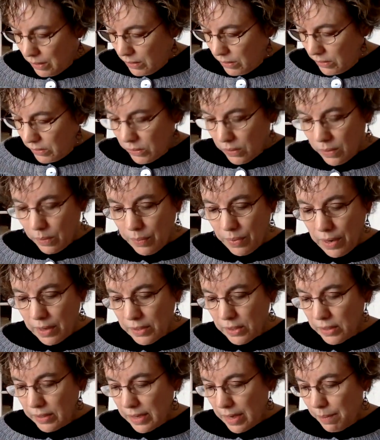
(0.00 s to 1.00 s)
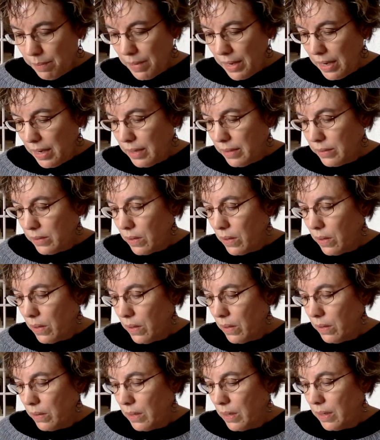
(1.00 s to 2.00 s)
So the project I made is
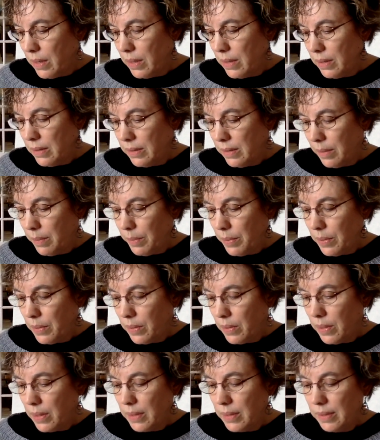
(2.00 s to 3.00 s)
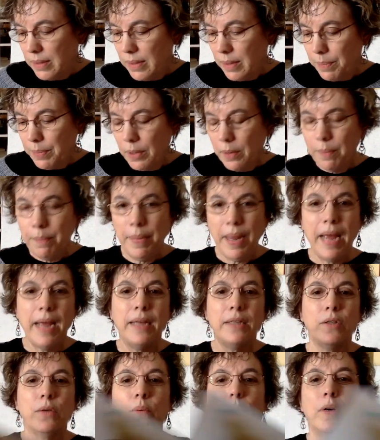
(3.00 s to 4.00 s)
called Simple Zipper
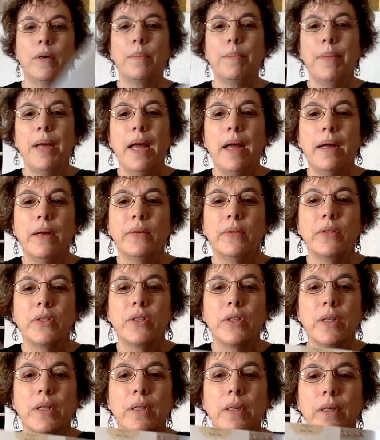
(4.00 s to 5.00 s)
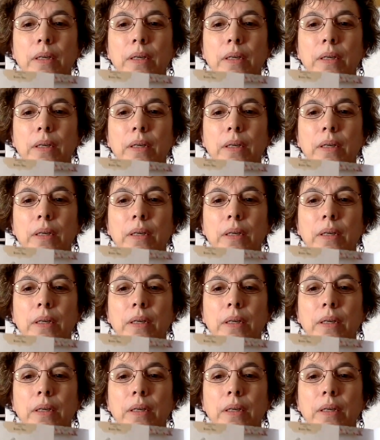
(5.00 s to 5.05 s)
Patchwork Pouch.